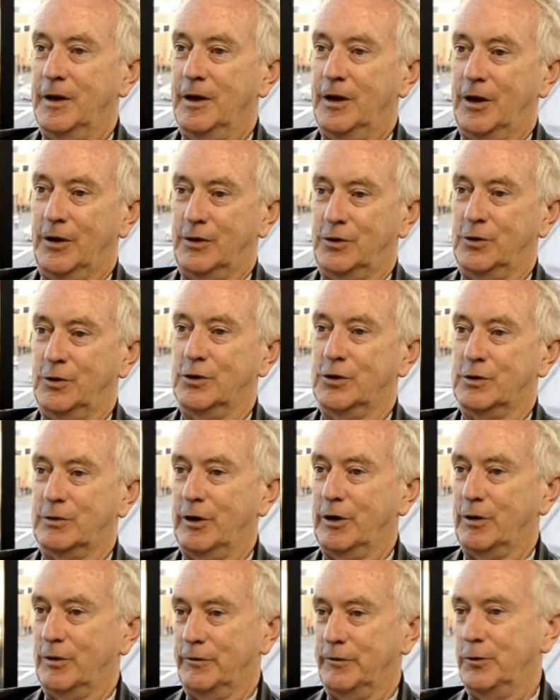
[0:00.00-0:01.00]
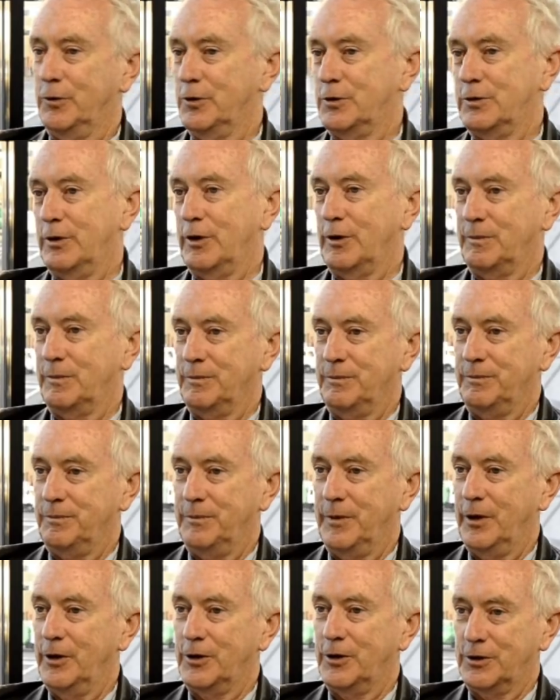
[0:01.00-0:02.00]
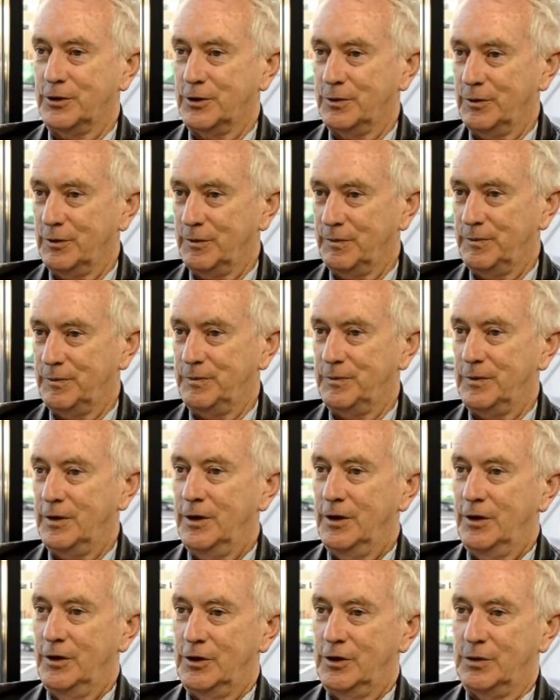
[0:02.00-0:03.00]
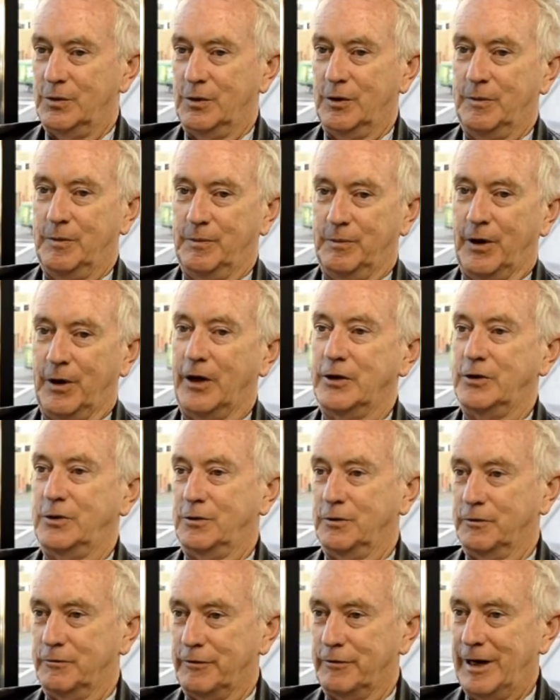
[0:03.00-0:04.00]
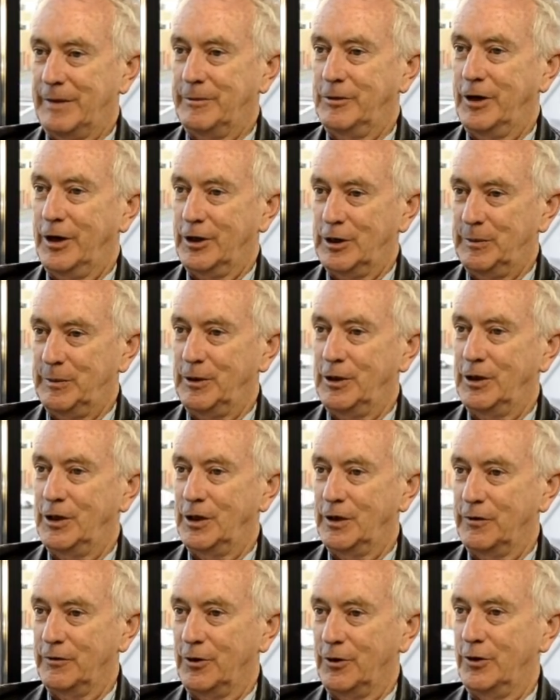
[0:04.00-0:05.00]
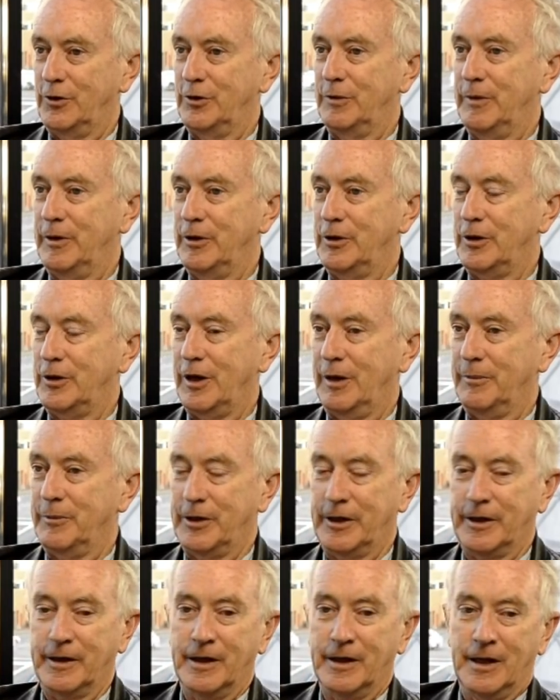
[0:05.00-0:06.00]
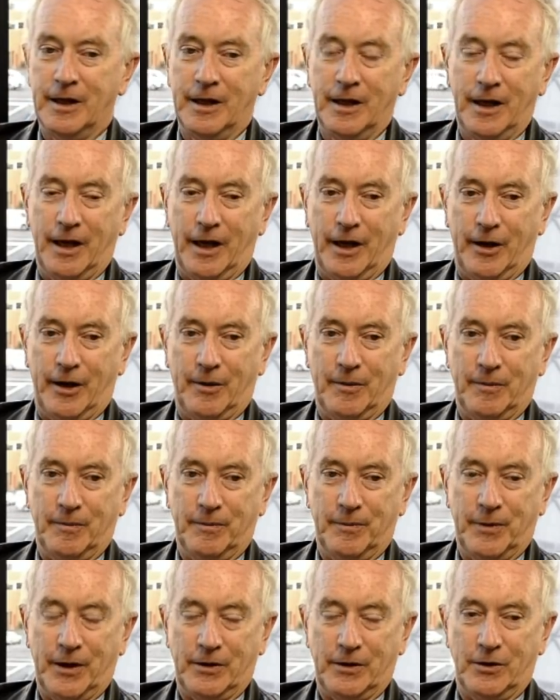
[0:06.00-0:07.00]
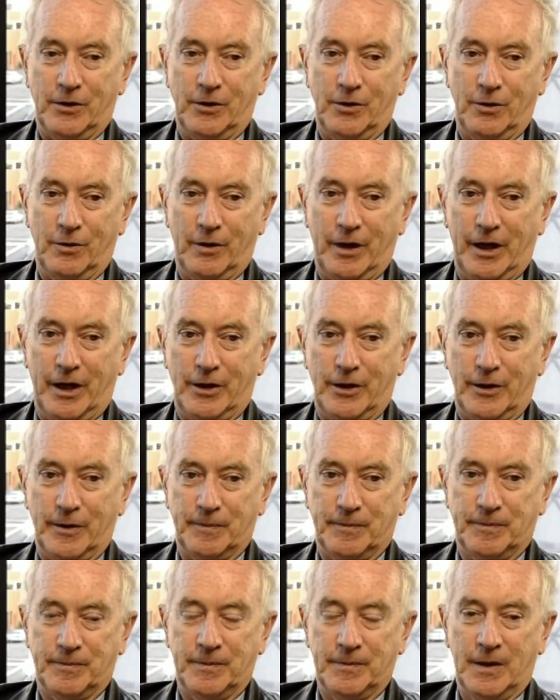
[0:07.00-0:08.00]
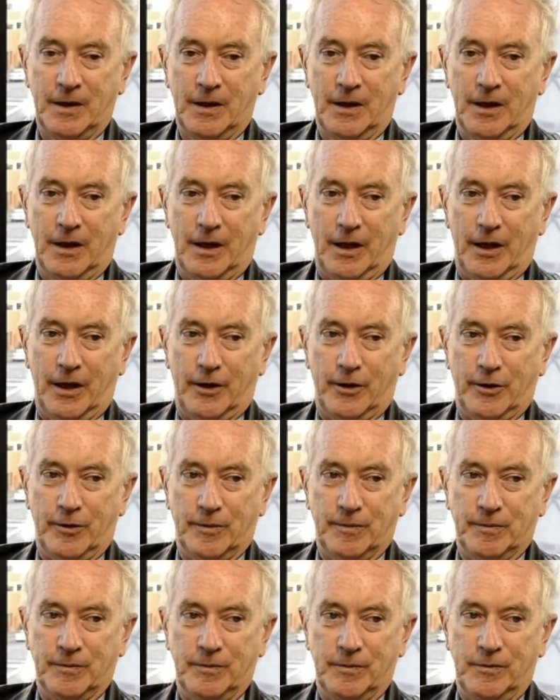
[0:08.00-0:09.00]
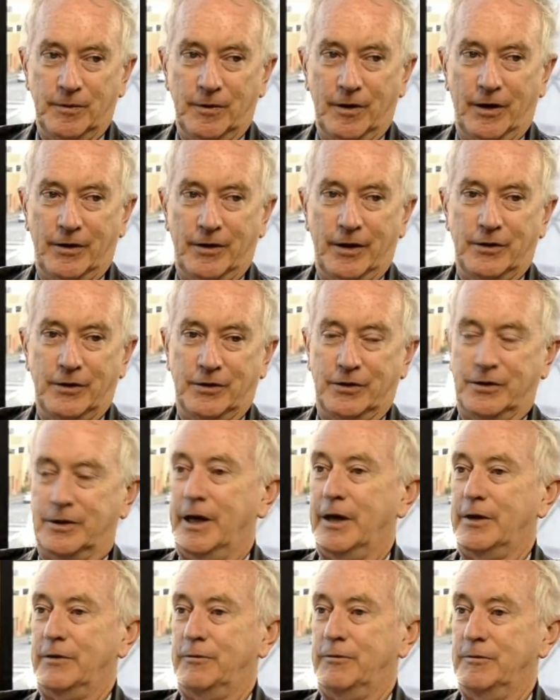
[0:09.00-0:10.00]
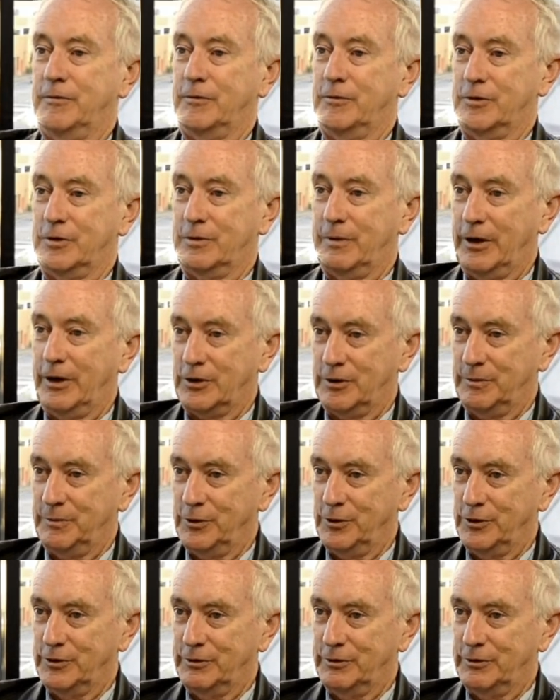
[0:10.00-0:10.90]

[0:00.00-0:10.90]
two-stroke or four-stroke motor to a bicycle frame, and you had the beginning of the Honda Motor Company. But you had to start from scratch and build your